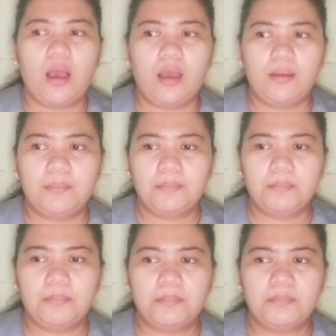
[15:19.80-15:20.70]

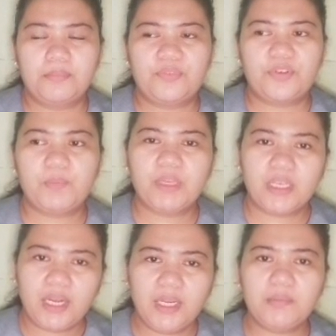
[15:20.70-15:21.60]
From the
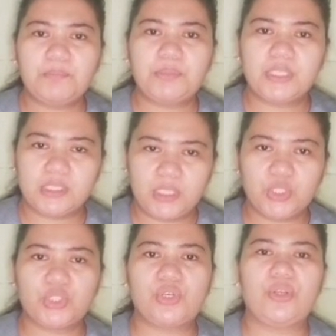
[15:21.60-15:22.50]
current
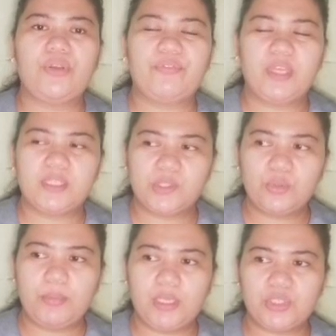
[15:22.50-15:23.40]
position of these
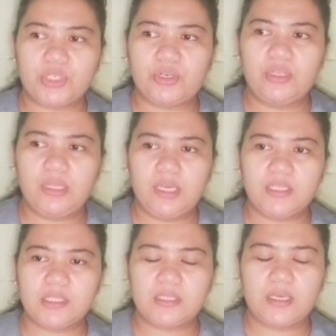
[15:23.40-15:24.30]
two major
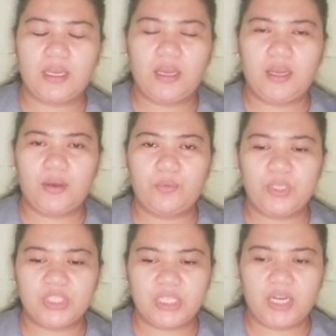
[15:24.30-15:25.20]
continents,
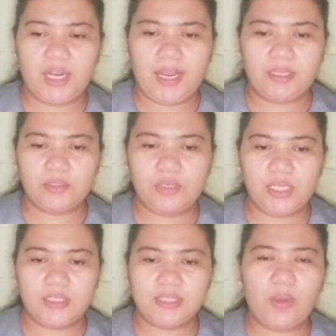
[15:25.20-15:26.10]
which are
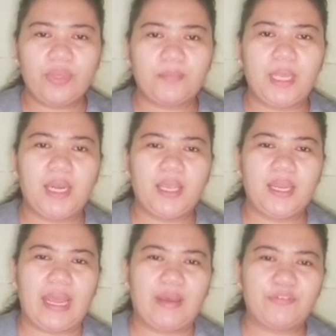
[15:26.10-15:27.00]
actually South America
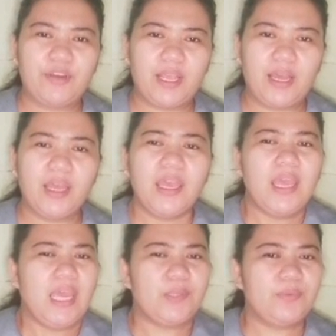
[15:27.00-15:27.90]
and Africa,
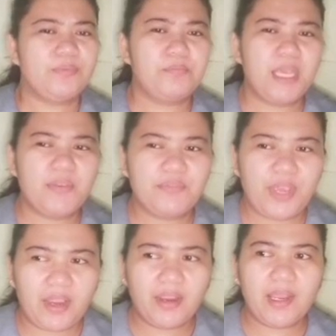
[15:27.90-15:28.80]
it would be
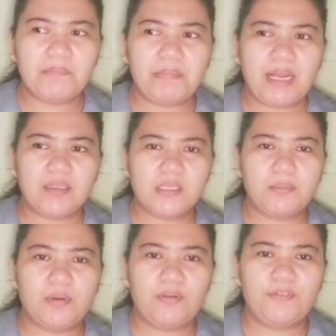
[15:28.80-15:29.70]
very
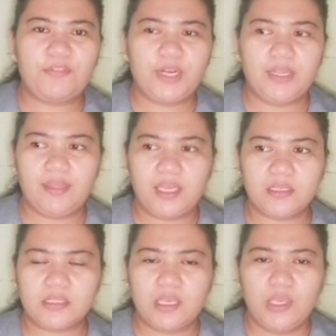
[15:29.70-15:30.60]
impossible for
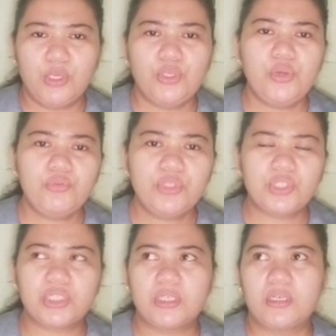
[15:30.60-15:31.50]
this
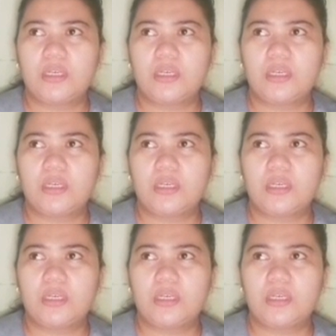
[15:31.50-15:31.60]
huge